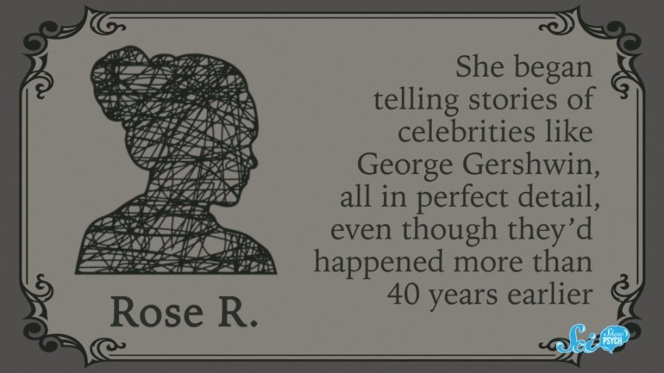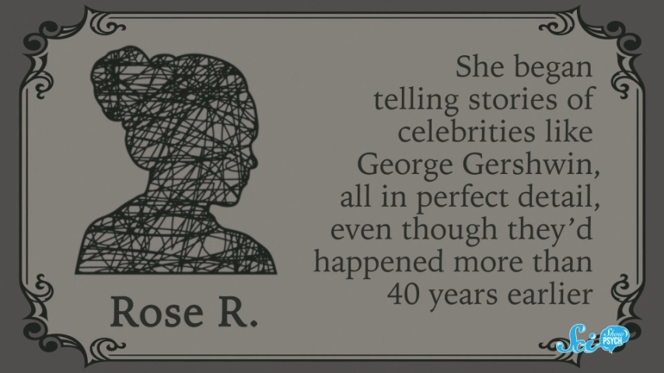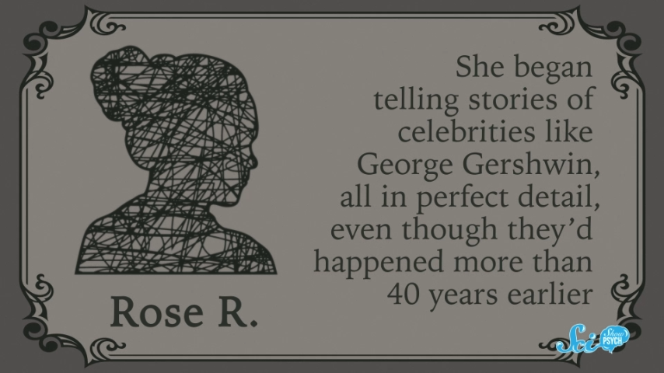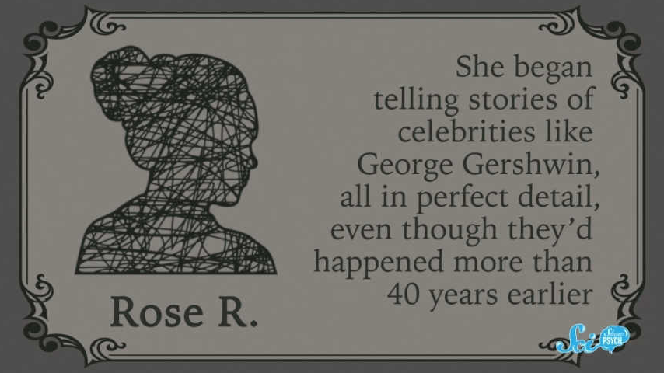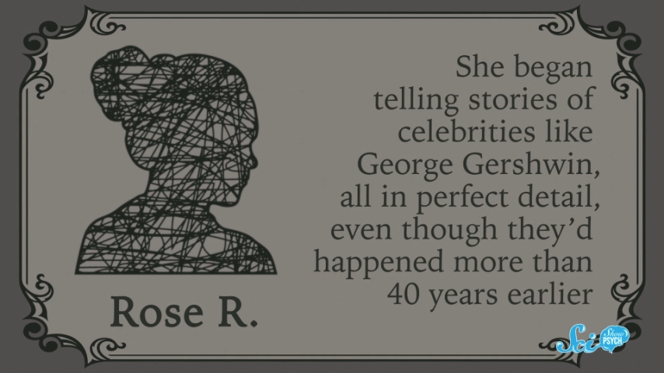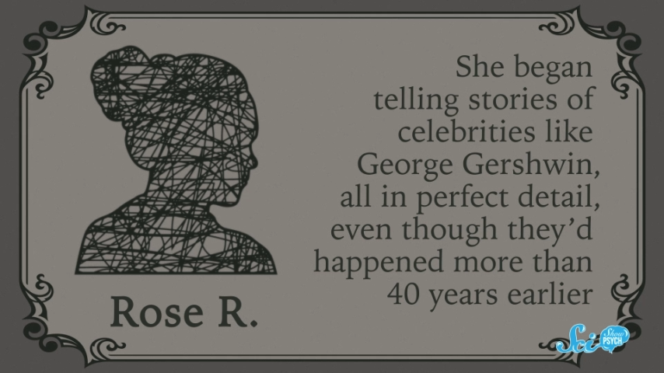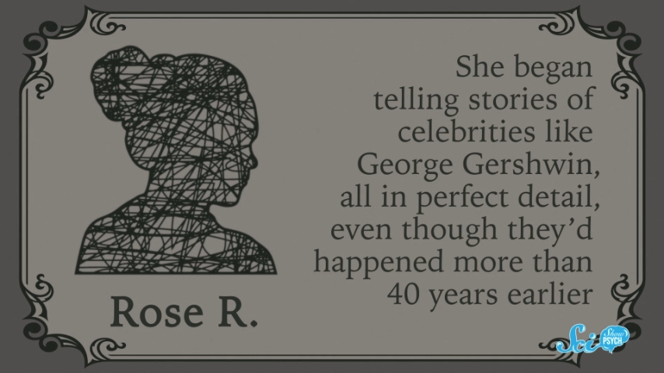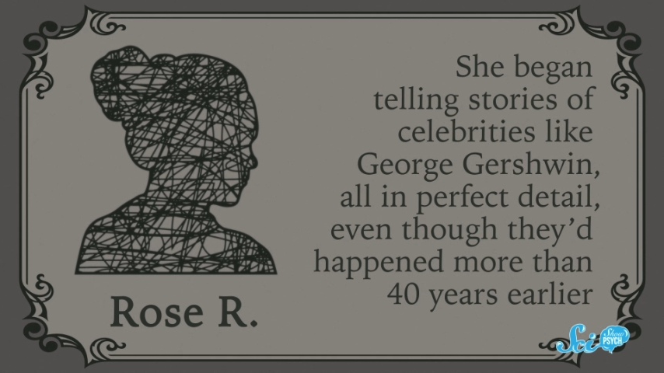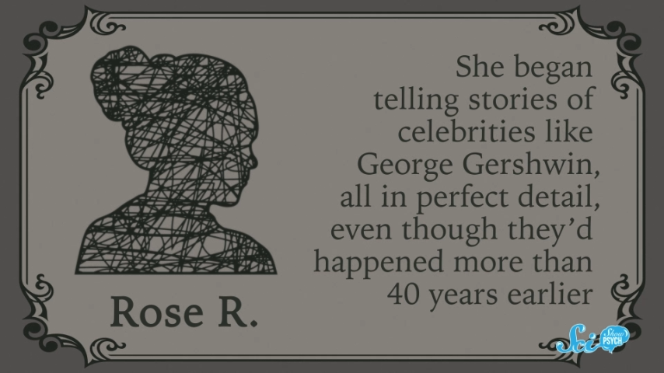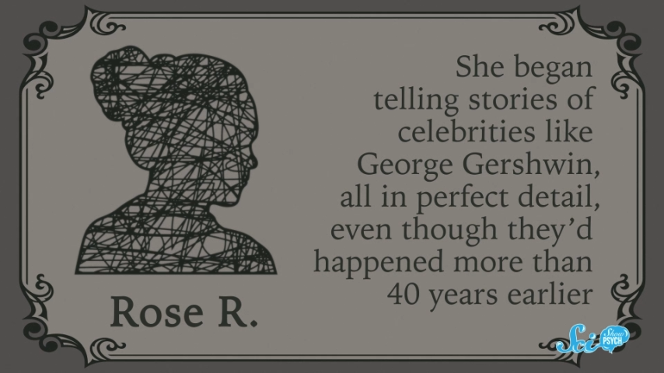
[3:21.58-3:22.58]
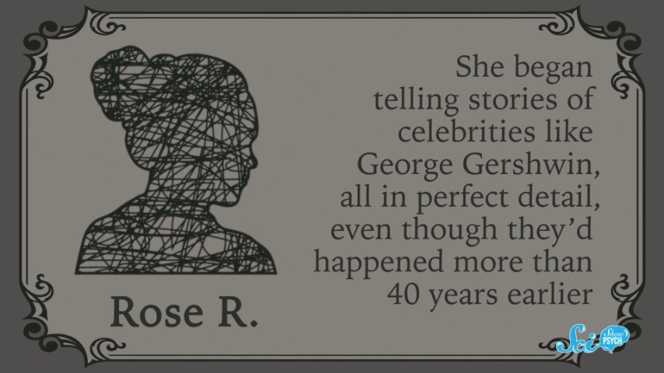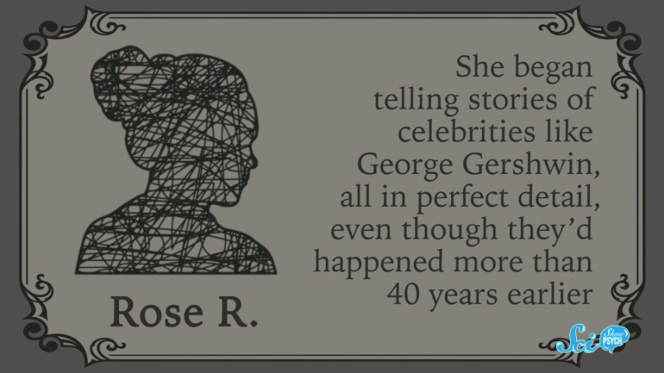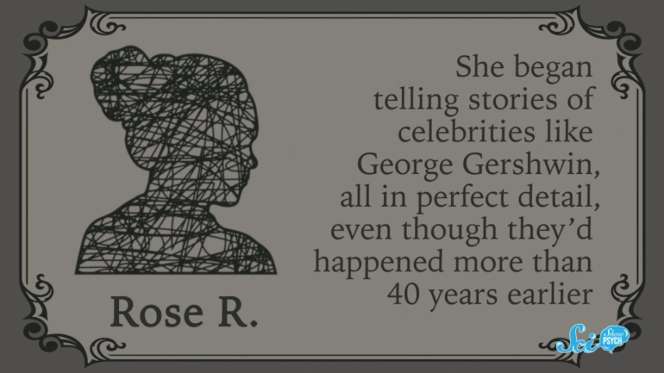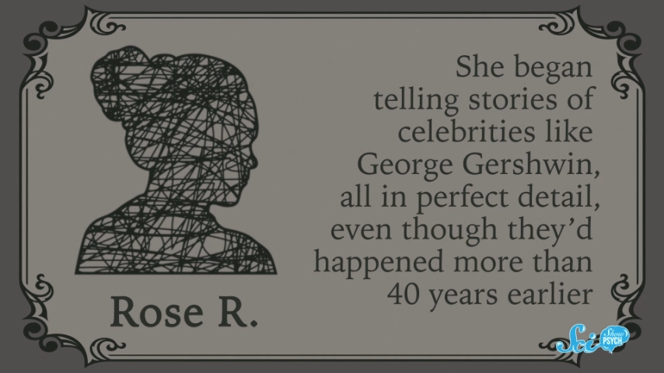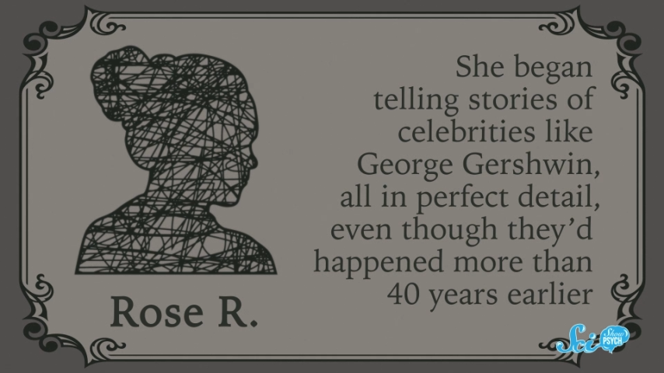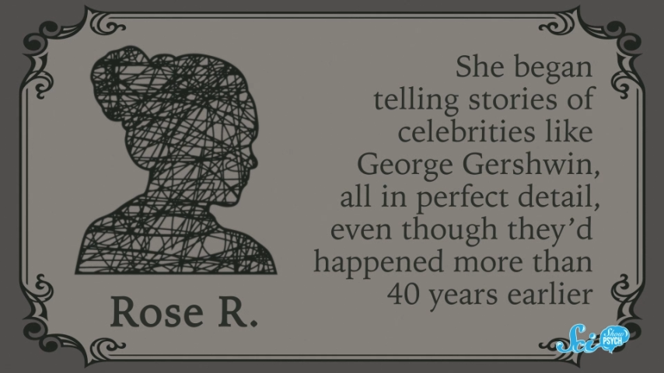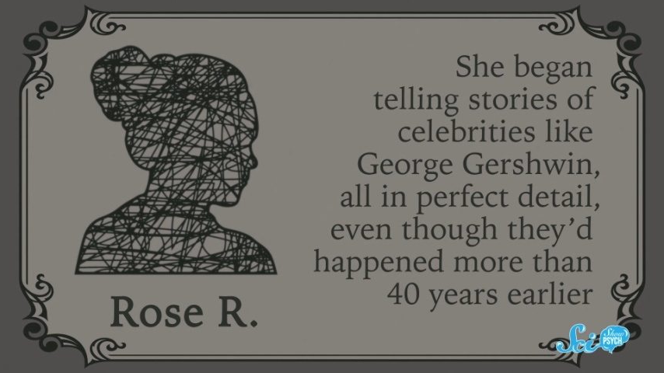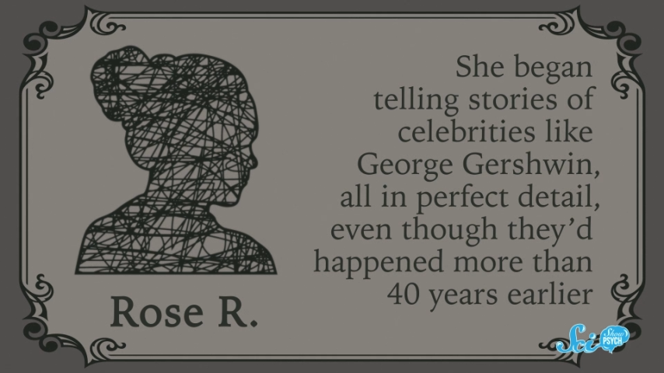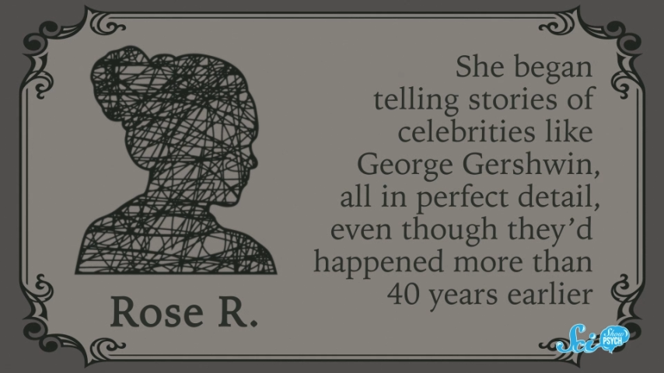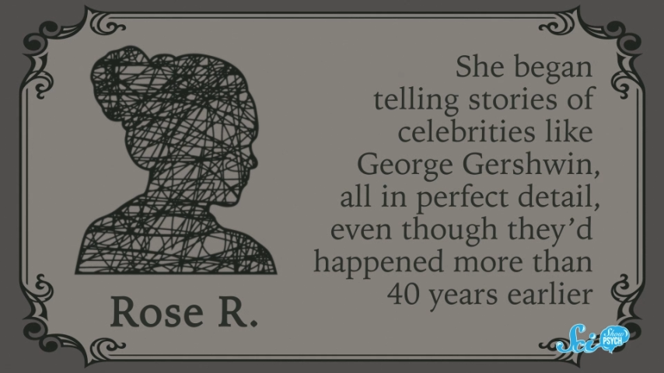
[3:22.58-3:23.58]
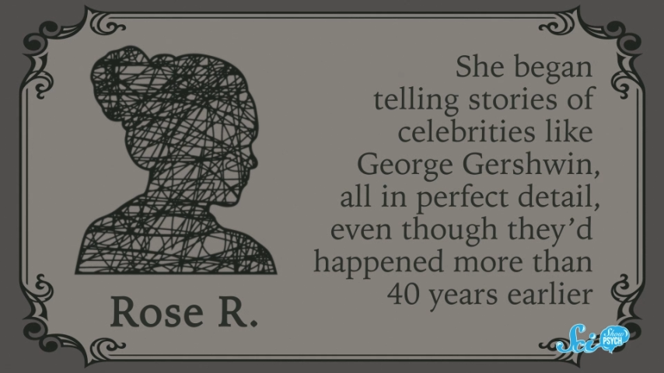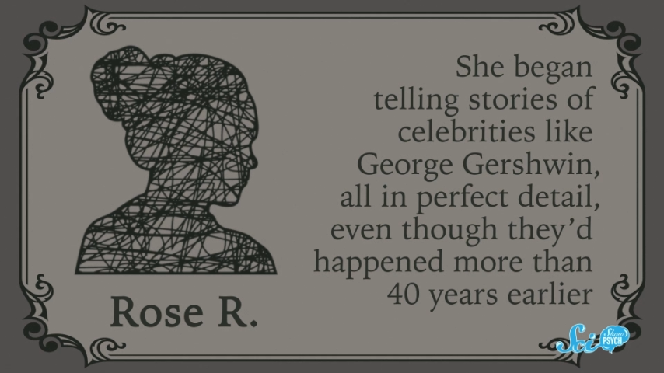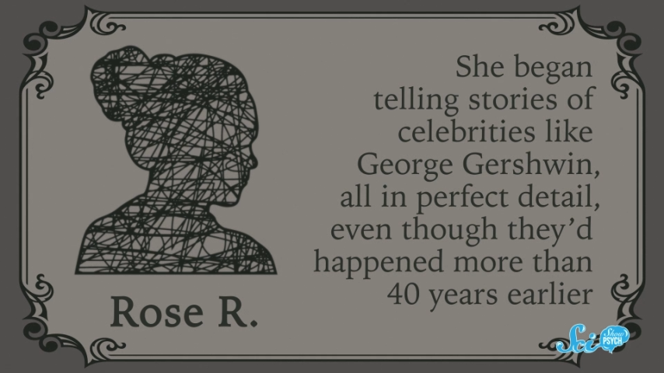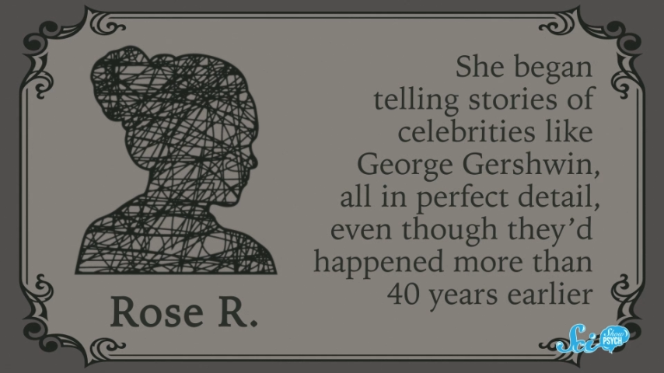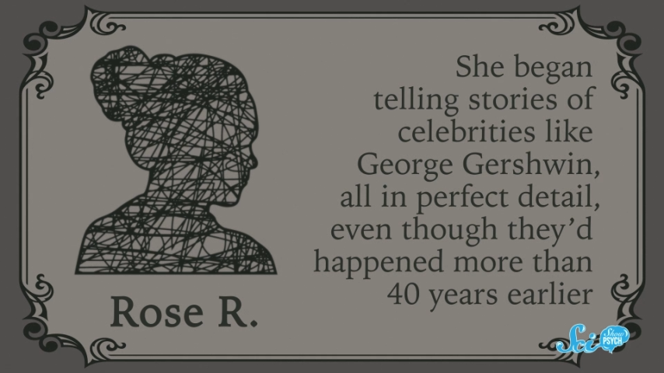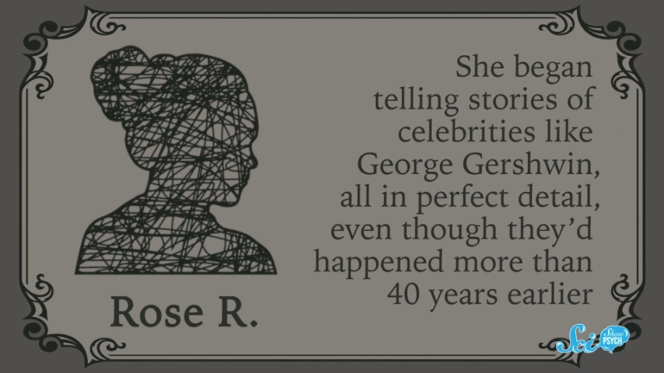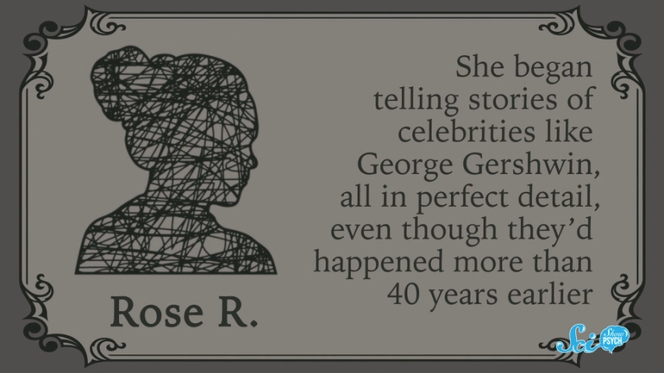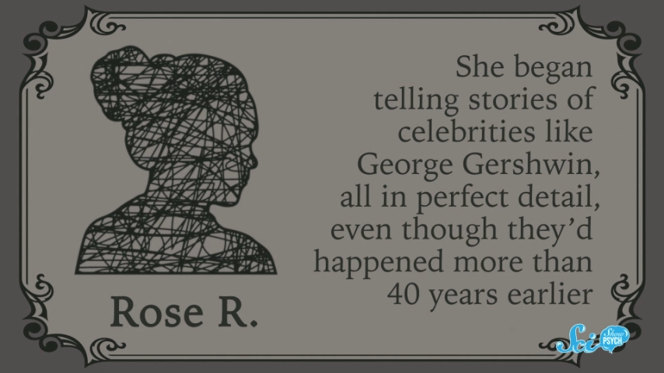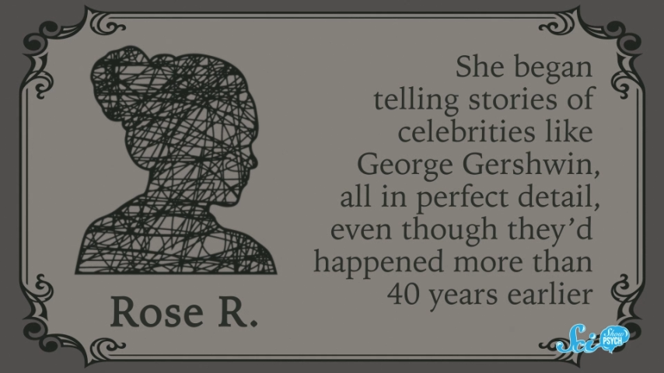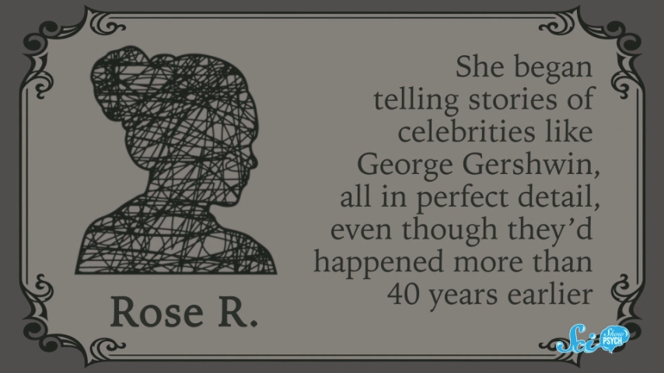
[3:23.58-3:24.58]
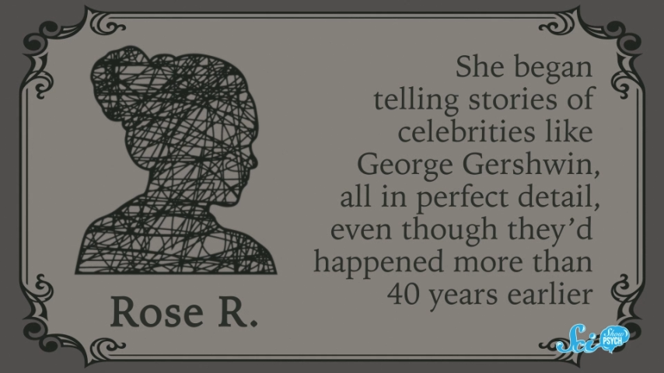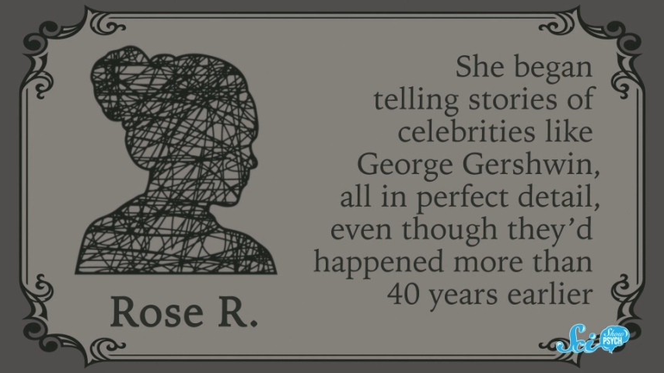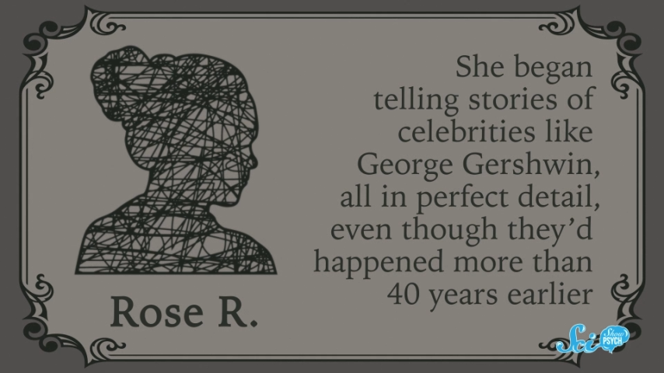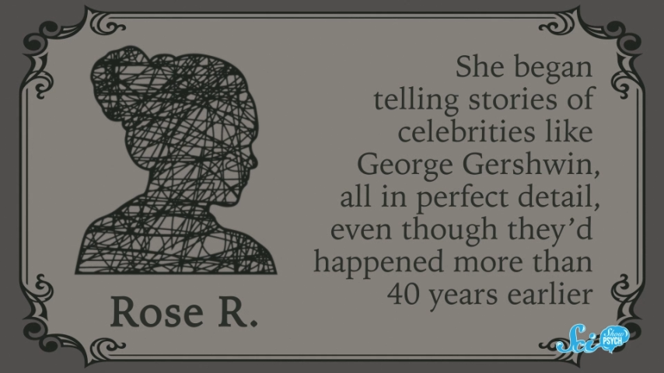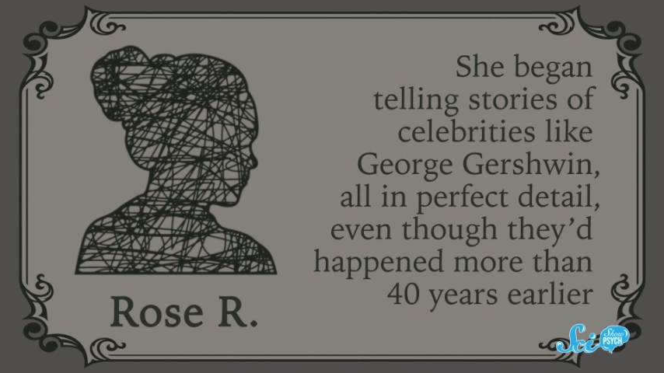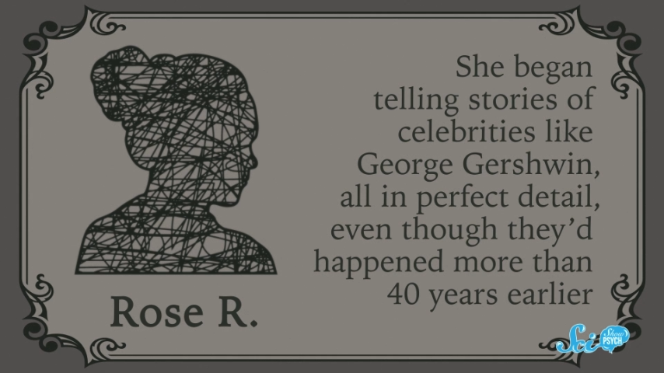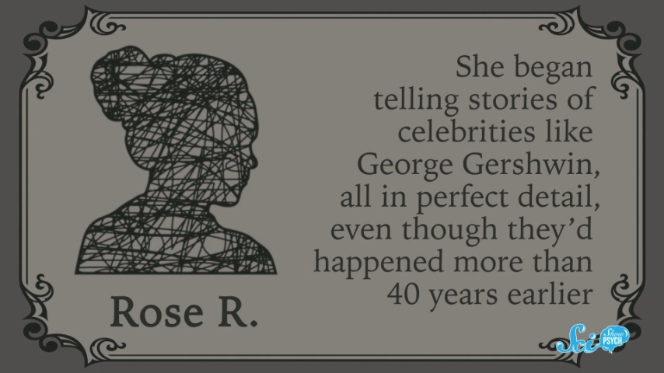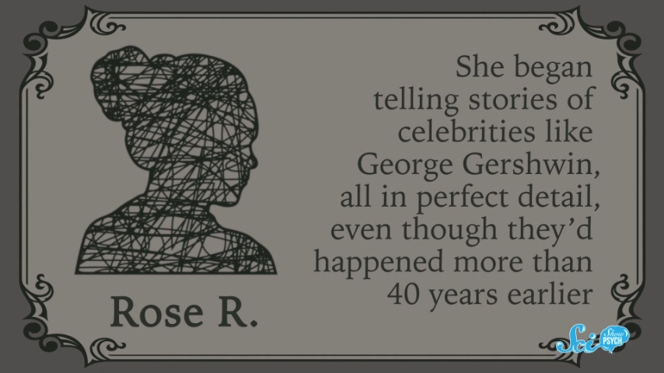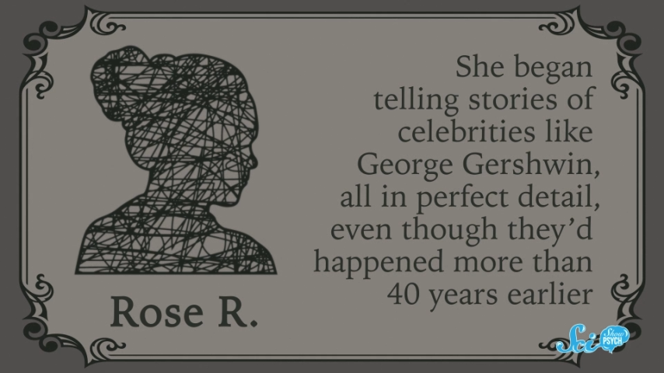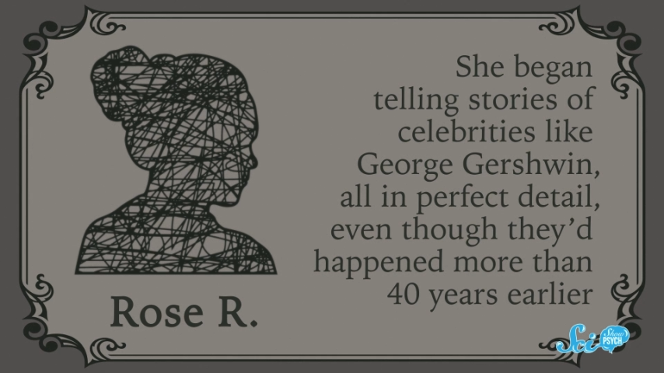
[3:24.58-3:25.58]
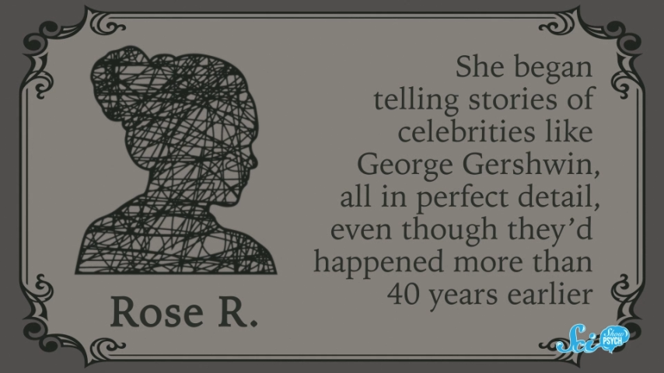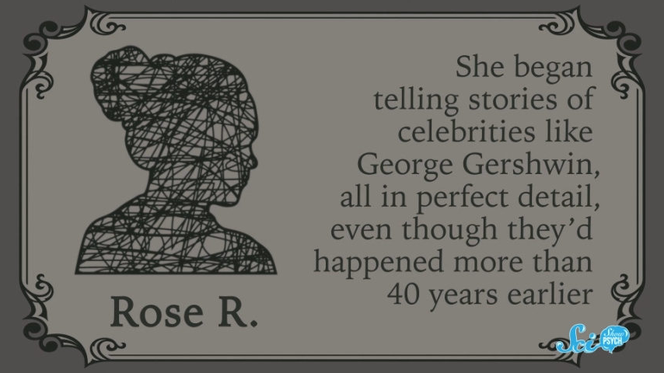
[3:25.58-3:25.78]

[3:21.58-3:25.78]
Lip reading: (no speaker visible)